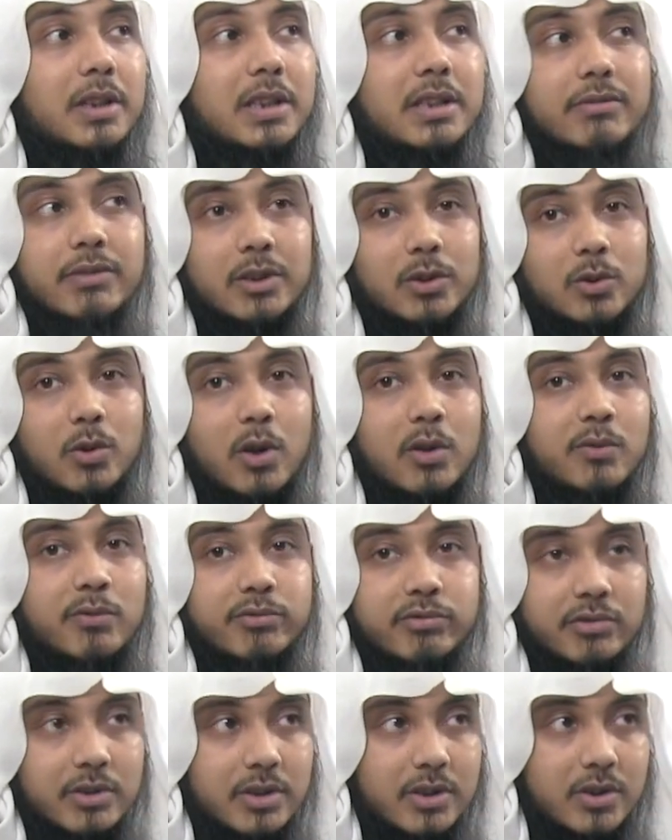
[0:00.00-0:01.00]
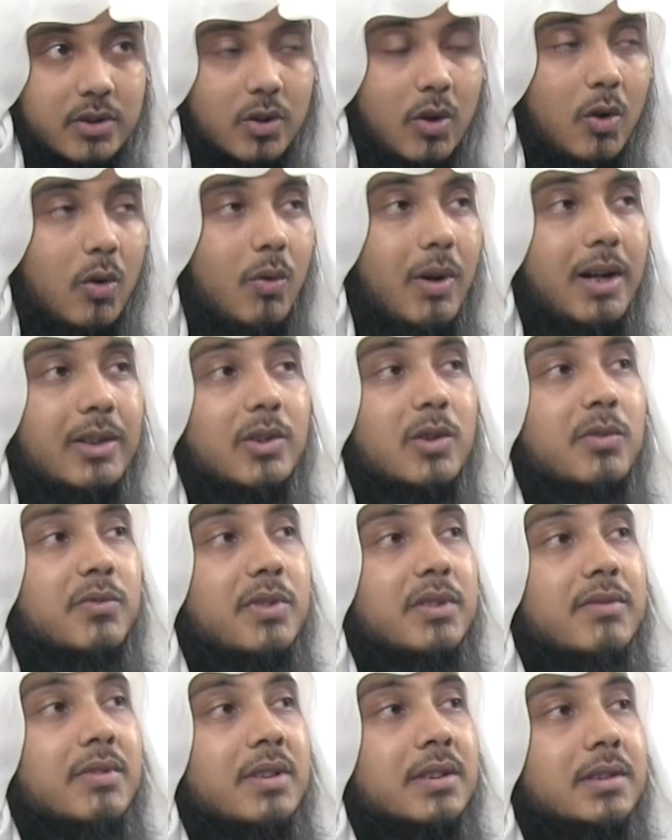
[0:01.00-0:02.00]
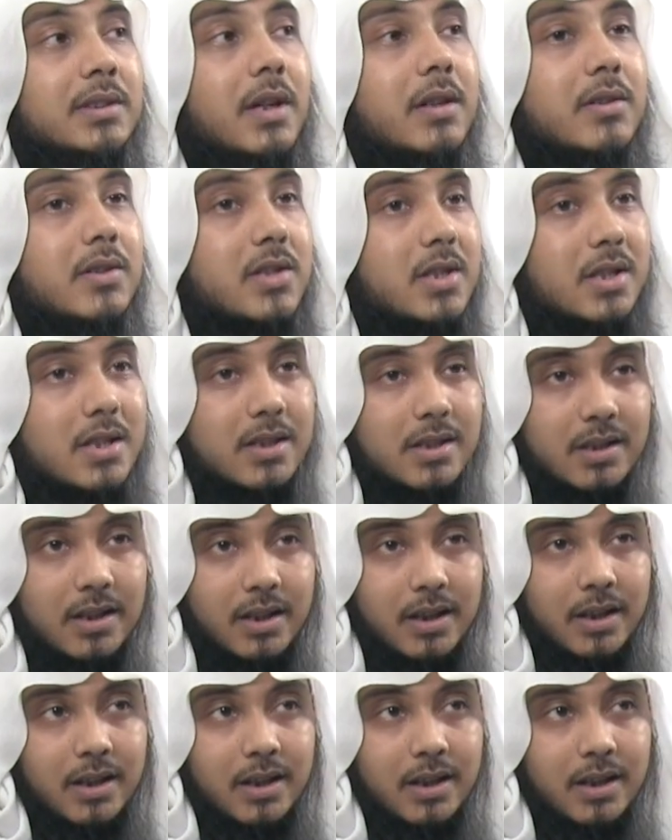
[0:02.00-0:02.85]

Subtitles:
even conference, or one-off even dars.